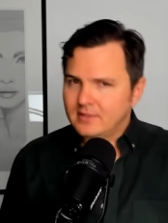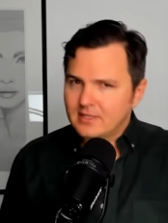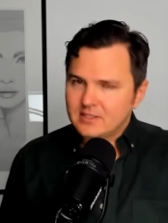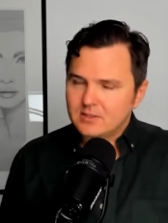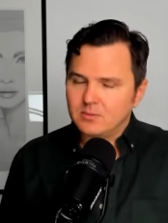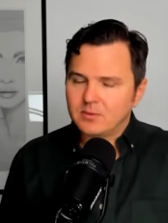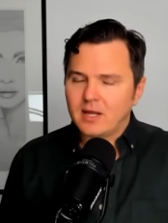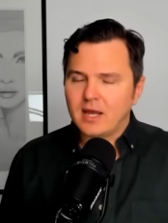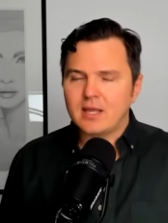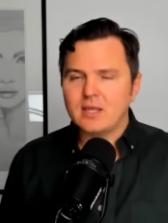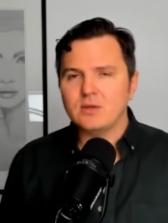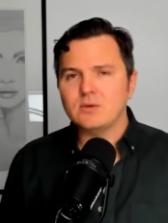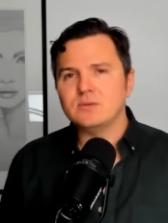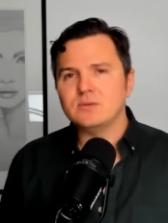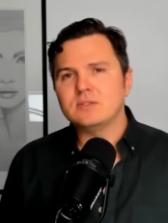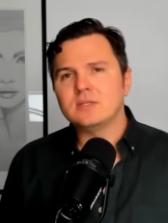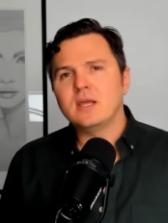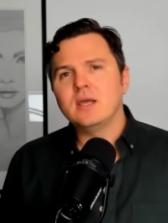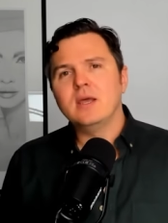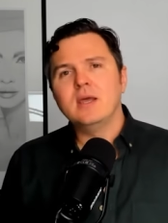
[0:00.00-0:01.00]
That's the one I
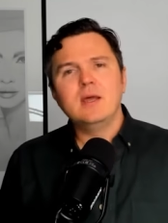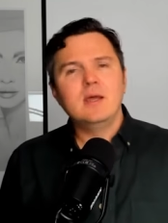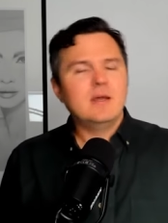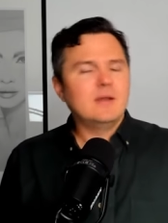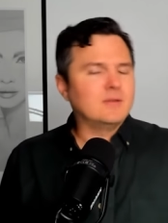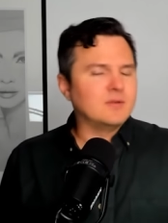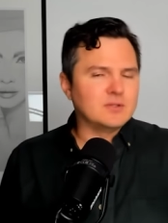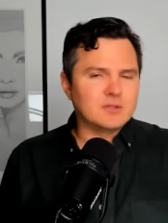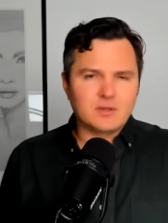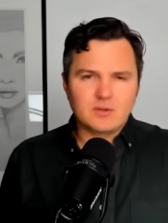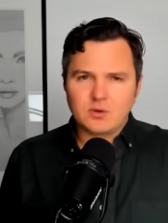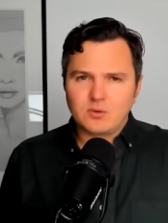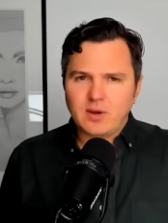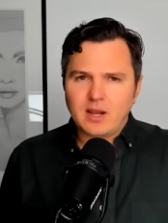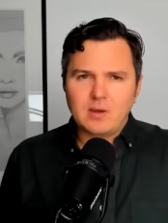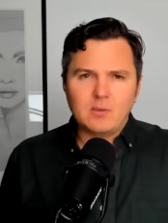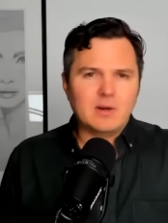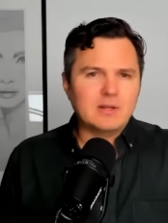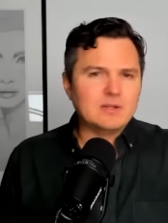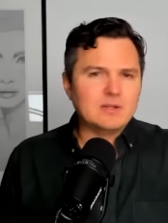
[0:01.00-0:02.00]
use. There's other
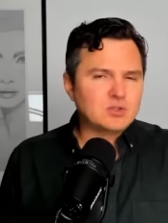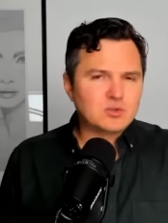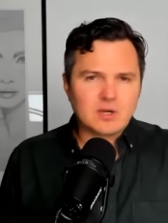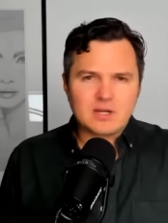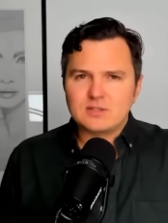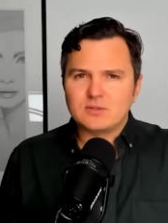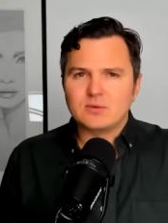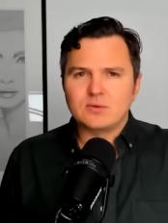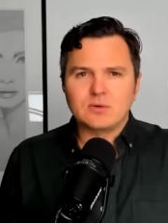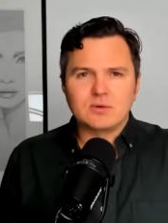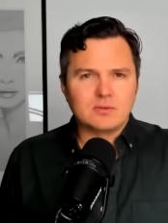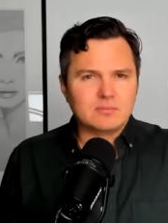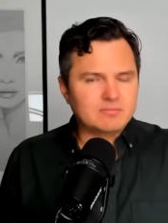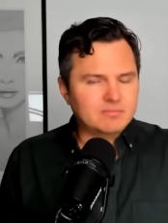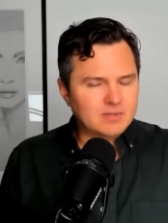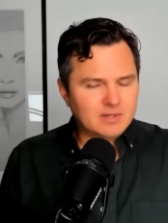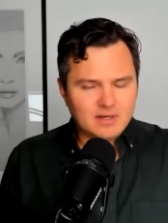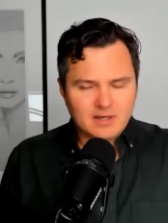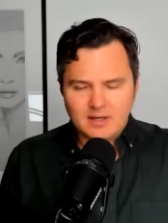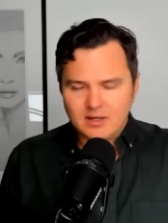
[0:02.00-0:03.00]
great ones,
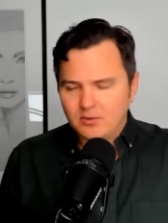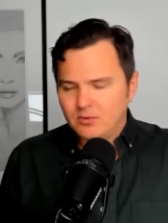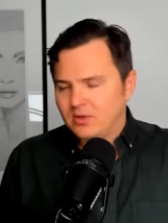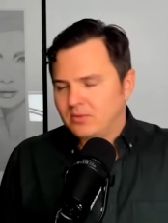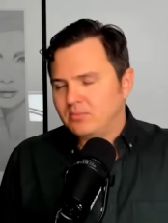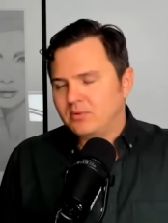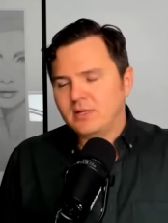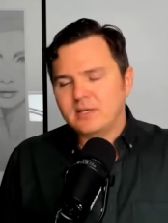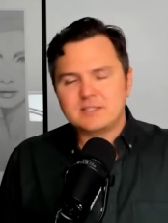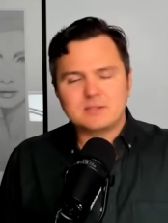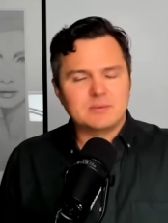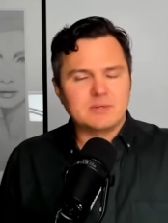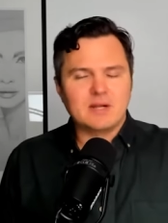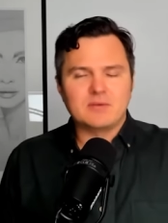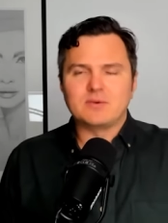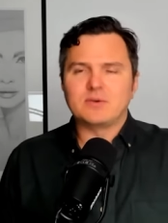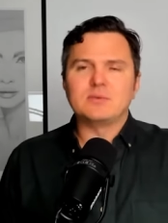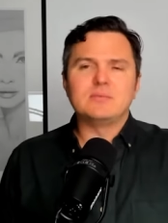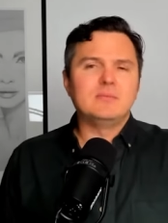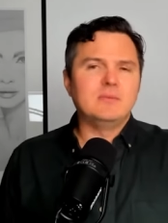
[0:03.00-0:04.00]
Trezor, uh, Grid Plus,
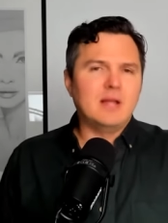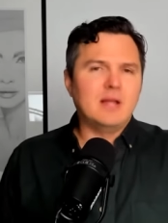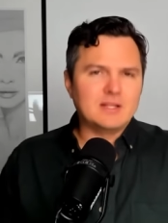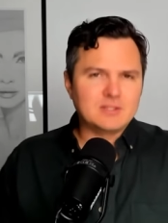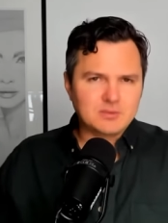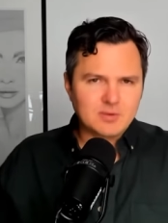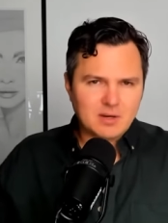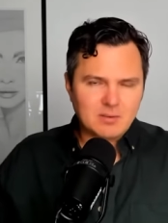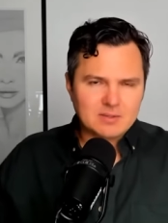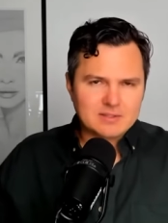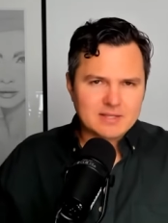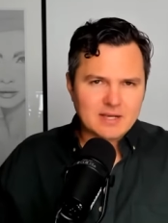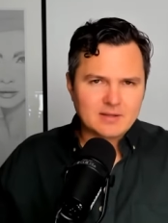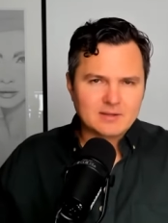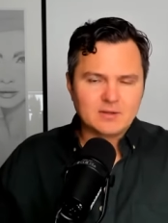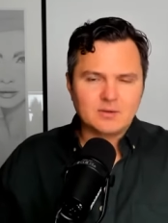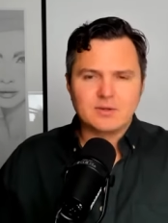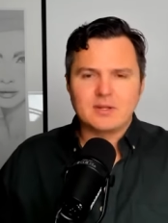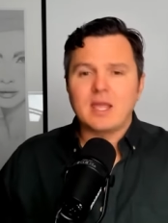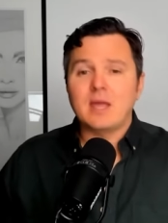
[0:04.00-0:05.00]
whatever. Lots of great ones out
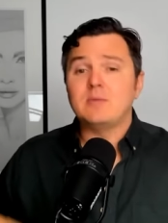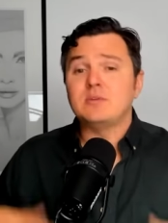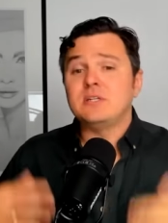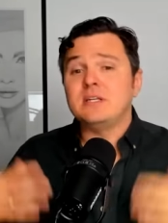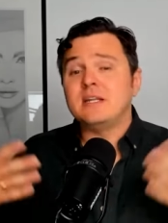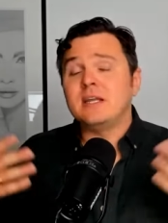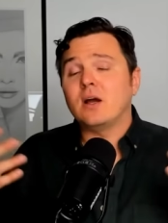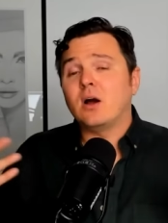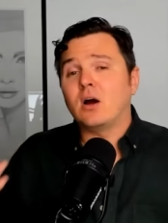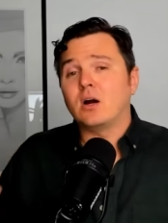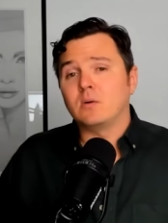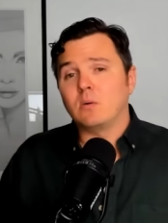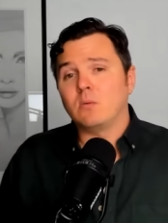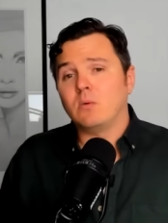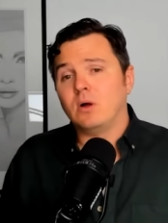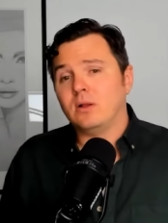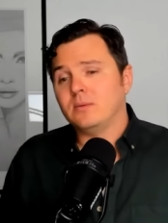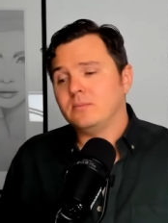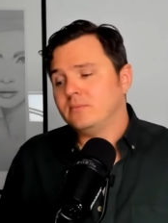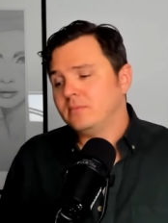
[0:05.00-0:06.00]
there, okay? But you need to get a hardware
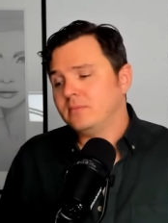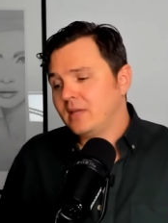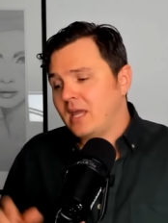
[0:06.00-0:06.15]
wallet.